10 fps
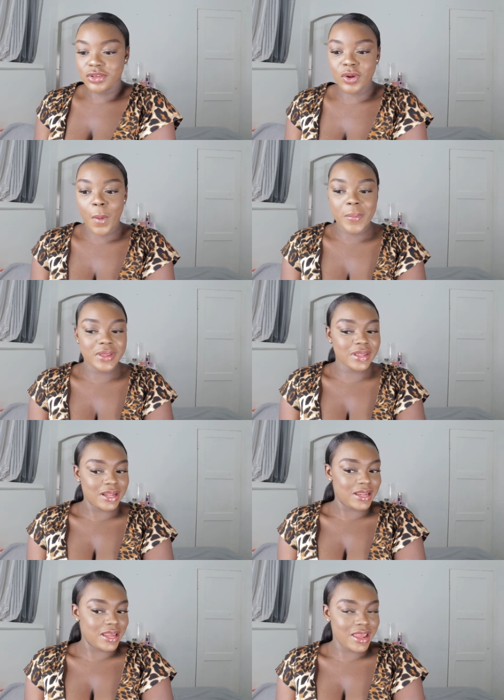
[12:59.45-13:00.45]
so
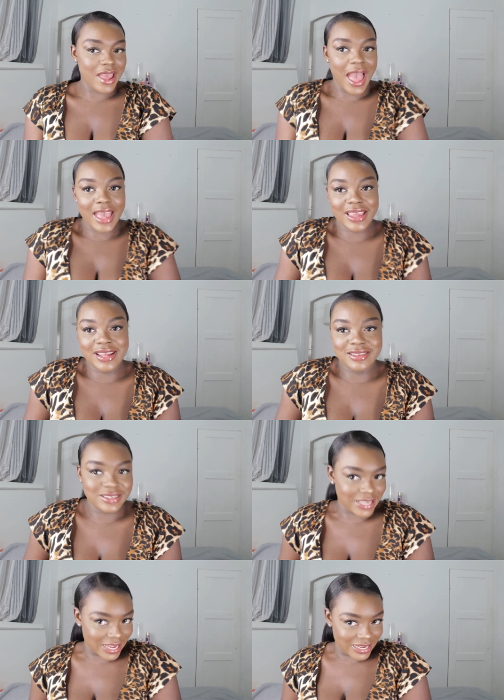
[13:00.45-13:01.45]
basically I can
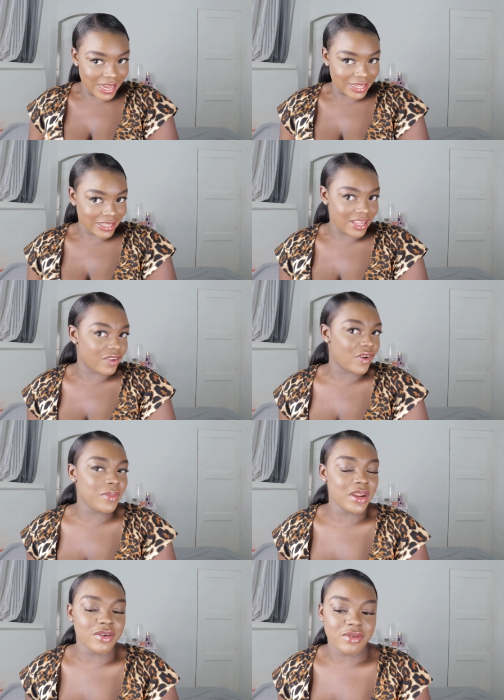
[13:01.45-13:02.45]
say that if
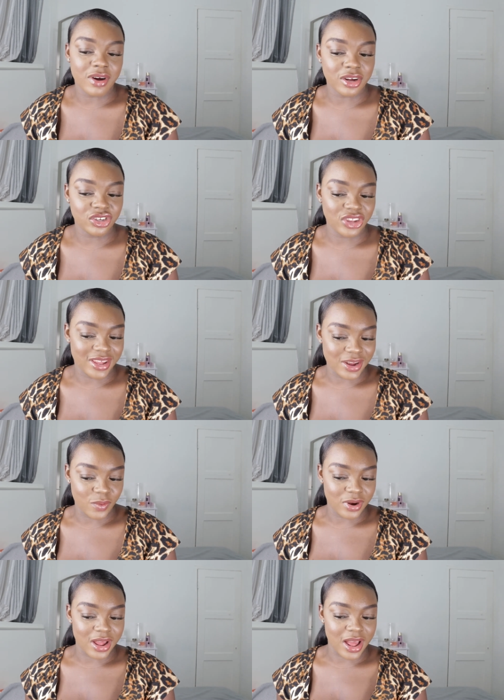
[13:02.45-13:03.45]
I'm in a rush and I
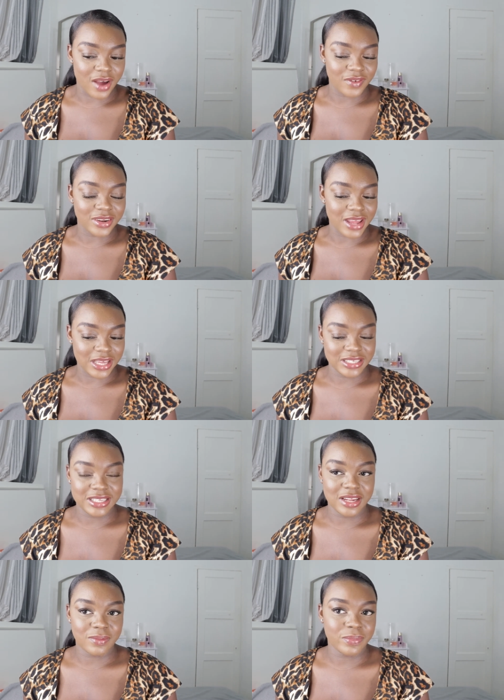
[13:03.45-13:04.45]
want to have a nice lip